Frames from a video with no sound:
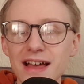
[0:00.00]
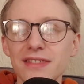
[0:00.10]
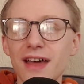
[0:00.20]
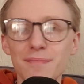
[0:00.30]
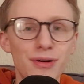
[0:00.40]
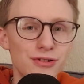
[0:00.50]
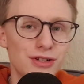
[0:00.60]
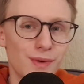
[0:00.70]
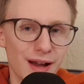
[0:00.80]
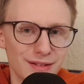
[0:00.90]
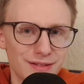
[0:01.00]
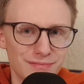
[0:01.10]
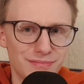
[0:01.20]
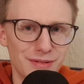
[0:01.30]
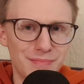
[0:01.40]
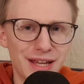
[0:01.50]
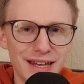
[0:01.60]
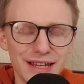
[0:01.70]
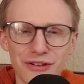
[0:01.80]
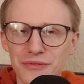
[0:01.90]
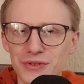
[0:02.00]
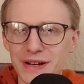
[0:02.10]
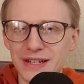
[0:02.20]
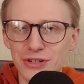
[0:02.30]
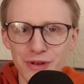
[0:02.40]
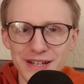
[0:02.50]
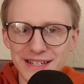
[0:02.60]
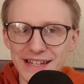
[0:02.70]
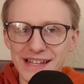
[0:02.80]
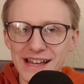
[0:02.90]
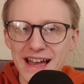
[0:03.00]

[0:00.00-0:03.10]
that puts you at the beginning of 2020.